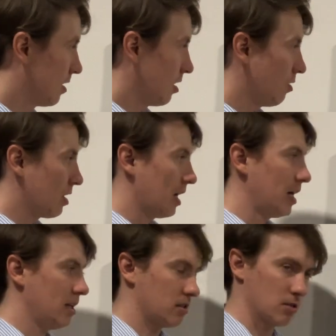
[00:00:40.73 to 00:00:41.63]

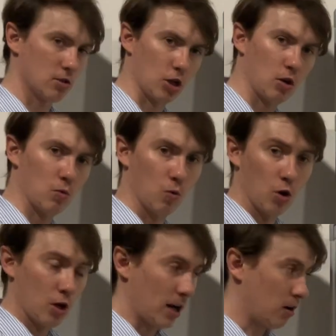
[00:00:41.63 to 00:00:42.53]
Okay, so
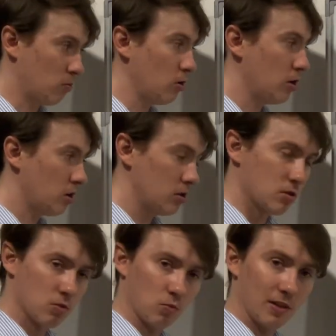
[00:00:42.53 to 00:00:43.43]

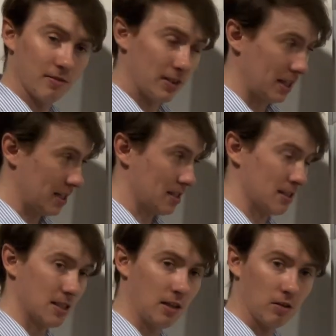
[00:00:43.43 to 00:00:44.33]
words with this
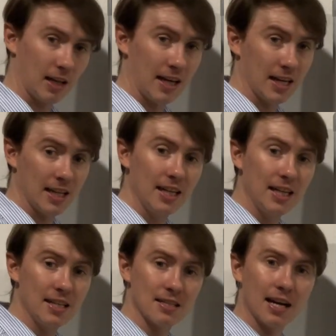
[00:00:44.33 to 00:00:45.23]
single letter E
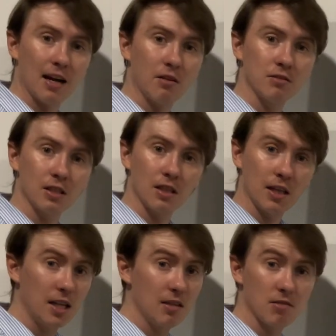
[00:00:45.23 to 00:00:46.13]
sound
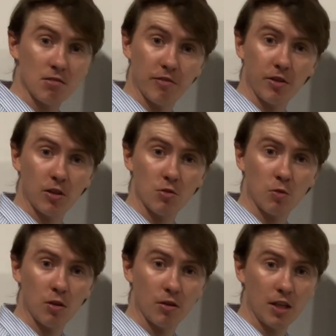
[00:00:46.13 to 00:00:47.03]
is, the first
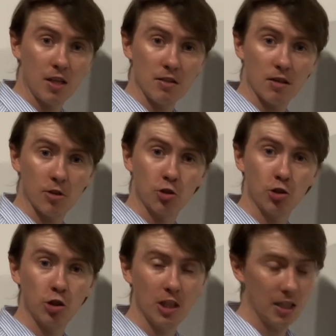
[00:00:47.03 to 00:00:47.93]
one is
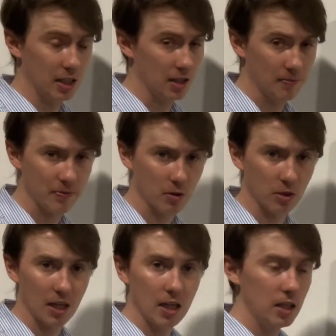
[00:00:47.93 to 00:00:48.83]
she,
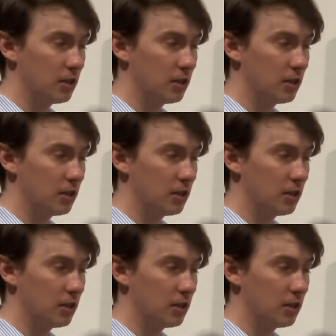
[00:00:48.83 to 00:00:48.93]
okay?